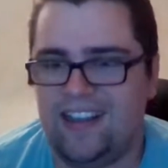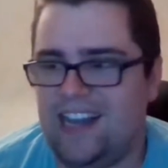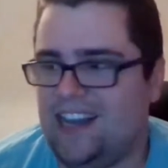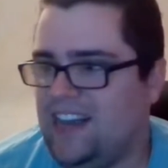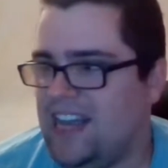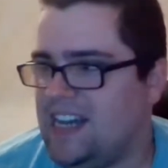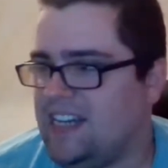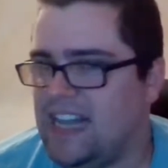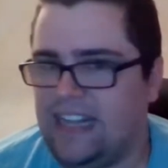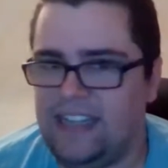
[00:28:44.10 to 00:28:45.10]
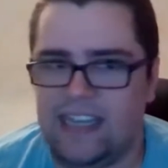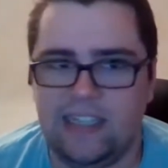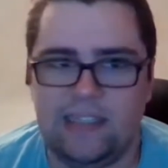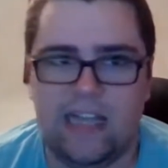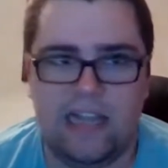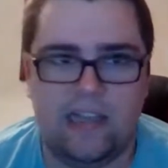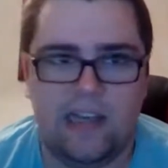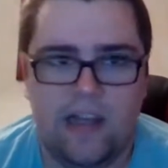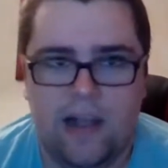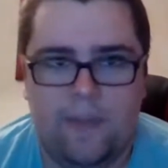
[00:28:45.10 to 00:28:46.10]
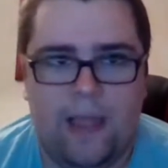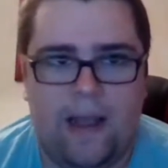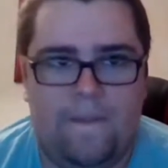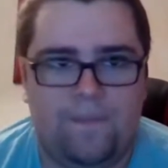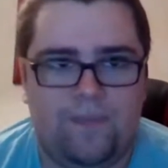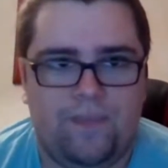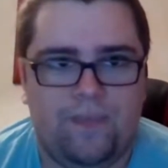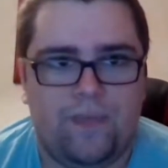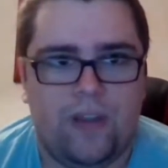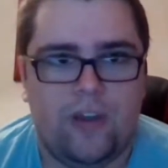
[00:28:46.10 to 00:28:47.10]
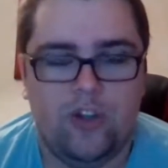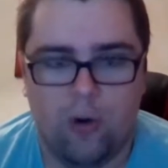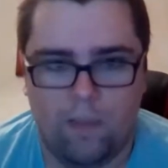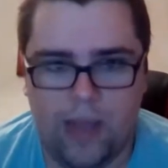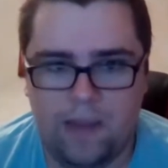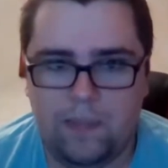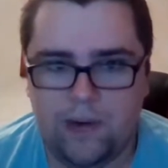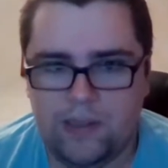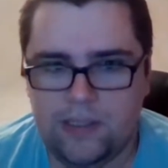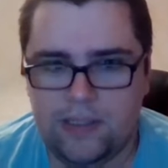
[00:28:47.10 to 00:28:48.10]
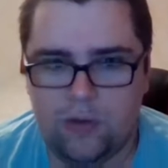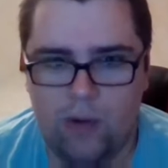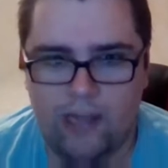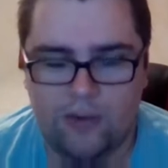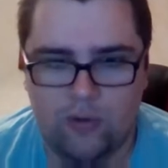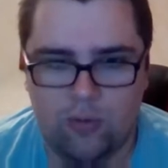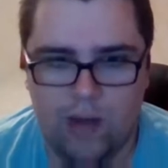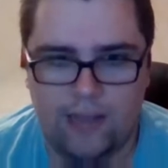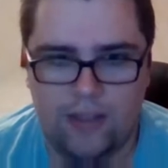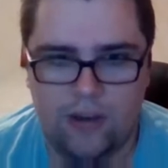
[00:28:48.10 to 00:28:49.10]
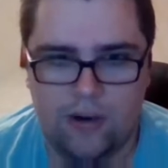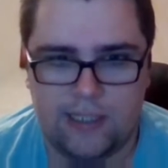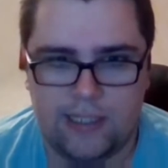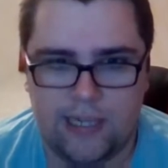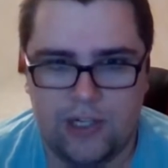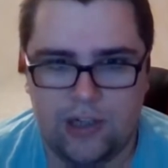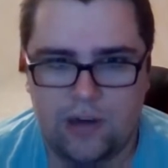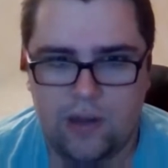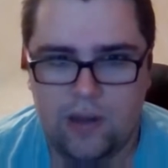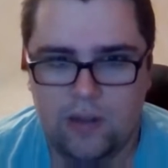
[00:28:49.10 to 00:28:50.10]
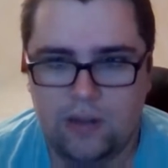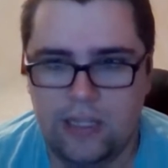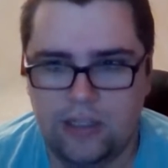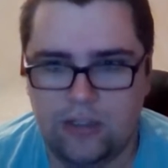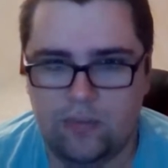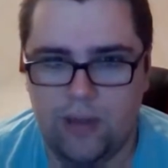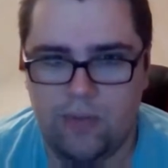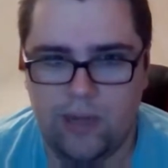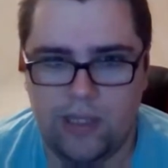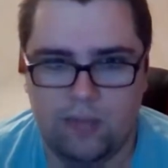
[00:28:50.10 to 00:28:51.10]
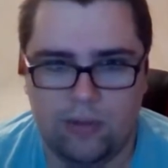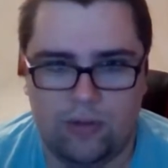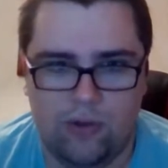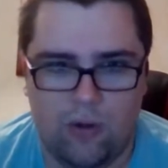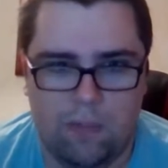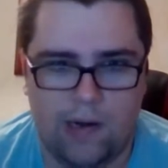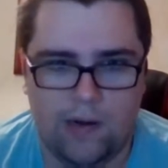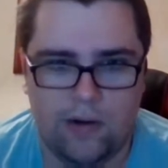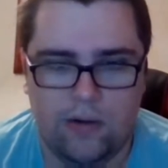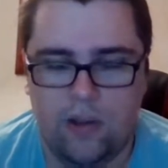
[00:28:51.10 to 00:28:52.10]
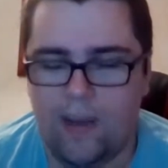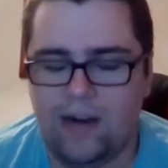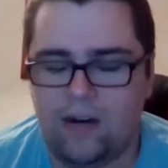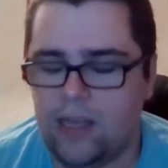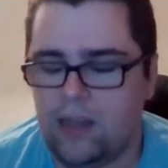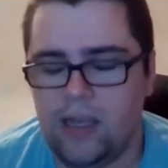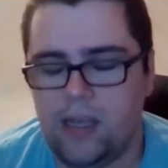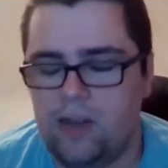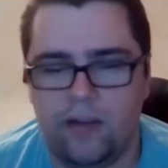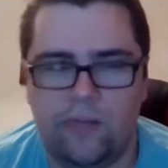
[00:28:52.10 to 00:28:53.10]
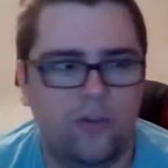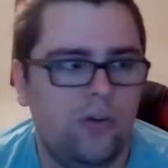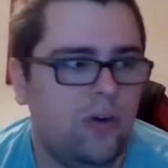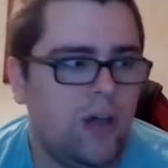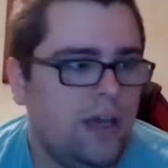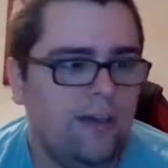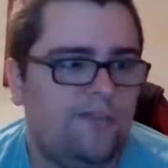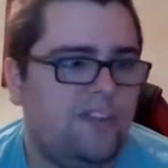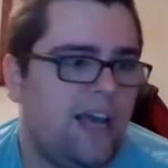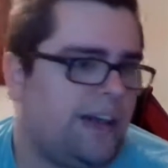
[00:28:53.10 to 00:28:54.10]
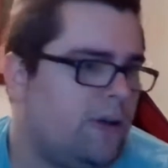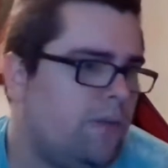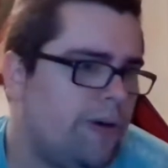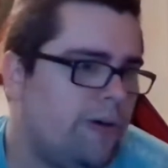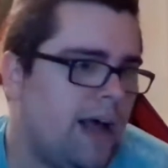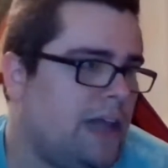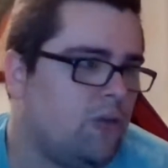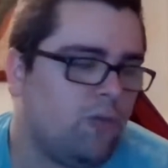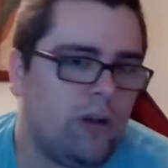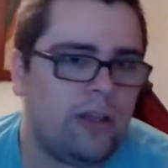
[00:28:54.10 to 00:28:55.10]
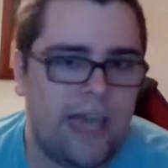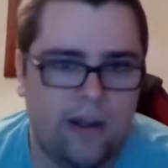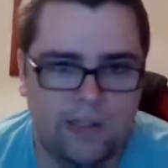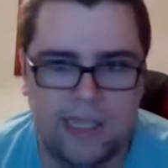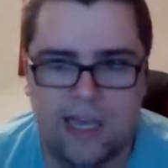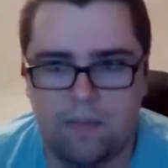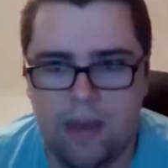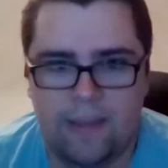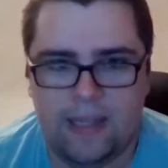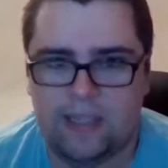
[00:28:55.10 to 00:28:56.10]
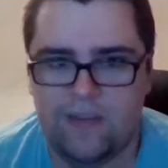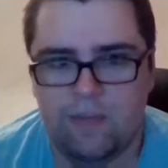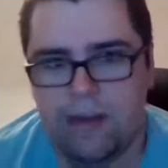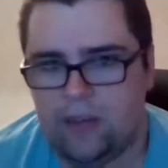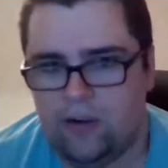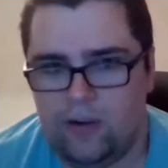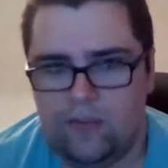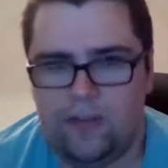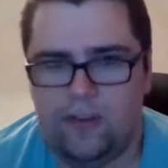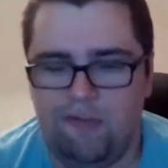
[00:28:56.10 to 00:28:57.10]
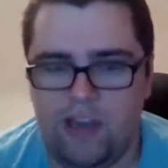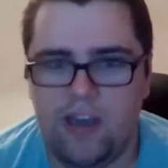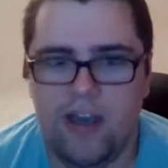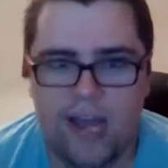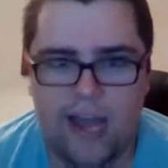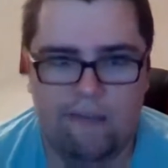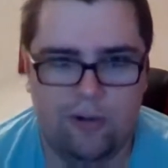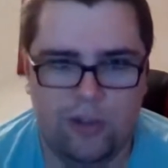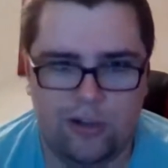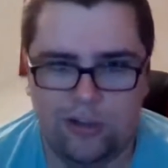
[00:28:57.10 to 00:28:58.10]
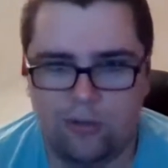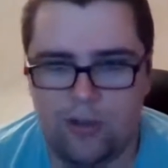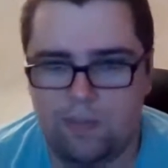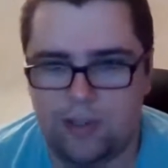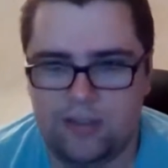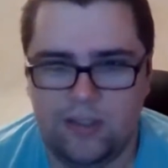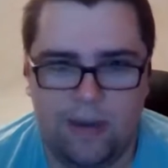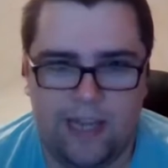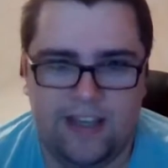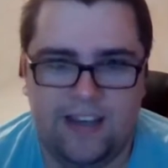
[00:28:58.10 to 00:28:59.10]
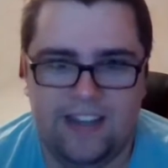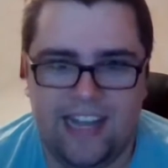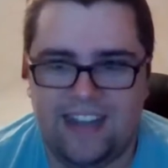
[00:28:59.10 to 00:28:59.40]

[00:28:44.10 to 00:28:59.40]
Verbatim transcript: uh, and that is that um, your papers and the way that you're writing your extension needs to be readable to your partner no matter like, like if you if the other world other world cannot see it maybe it's even better if if we ever return to in-person debating